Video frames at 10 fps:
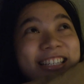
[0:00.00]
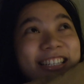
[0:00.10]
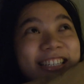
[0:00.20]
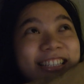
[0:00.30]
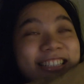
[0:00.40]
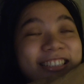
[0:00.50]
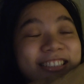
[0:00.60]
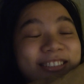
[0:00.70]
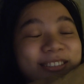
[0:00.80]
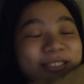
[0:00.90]

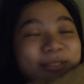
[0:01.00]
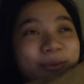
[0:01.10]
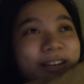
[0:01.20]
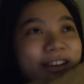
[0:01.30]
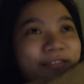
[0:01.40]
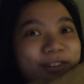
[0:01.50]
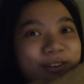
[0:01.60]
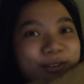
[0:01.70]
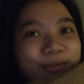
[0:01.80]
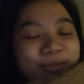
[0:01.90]
and uh, when I
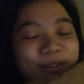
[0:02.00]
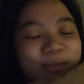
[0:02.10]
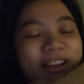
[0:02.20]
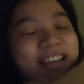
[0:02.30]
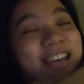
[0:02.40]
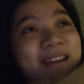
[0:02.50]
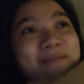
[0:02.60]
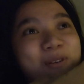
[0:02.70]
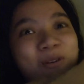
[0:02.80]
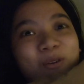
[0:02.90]
finished work, when I
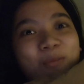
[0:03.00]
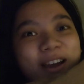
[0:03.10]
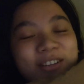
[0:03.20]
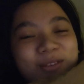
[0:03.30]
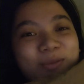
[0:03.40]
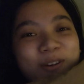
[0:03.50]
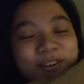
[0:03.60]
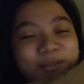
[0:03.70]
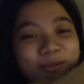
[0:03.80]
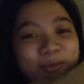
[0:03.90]
came home, I just
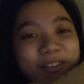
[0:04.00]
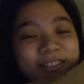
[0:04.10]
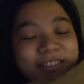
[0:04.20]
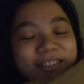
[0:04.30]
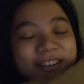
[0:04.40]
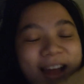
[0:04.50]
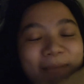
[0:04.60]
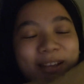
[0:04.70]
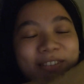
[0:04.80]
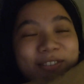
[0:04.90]
wanted to open
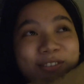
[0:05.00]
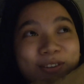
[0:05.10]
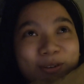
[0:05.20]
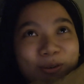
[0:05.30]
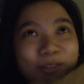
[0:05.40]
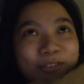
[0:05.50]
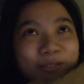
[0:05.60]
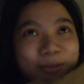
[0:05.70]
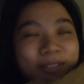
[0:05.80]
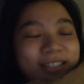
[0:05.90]
Instagram and scroll
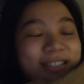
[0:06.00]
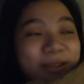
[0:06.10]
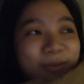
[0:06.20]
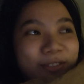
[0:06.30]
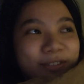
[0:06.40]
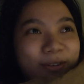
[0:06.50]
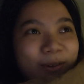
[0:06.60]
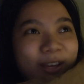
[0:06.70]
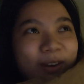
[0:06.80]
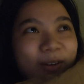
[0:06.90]
through and see what's
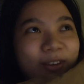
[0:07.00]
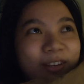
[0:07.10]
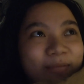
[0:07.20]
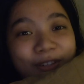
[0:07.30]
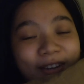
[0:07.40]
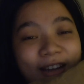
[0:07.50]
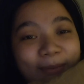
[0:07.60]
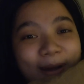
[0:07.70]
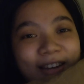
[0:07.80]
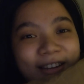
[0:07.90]
going on. I
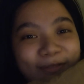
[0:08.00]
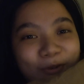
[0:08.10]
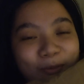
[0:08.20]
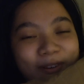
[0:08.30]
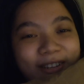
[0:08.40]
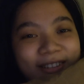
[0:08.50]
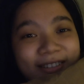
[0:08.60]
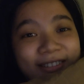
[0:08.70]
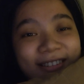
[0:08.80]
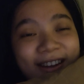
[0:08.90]
might have opened
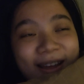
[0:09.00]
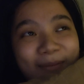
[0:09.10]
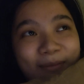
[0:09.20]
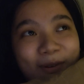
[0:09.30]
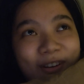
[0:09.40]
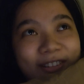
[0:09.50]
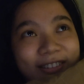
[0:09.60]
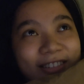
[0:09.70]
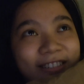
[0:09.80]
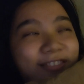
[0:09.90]
Instagram
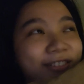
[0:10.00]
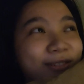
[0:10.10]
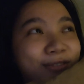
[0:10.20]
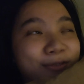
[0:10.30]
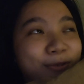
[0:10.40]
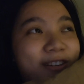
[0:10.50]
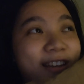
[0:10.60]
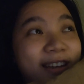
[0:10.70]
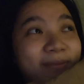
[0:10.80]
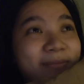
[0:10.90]
honestly three or four
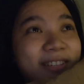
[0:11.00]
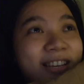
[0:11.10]
times,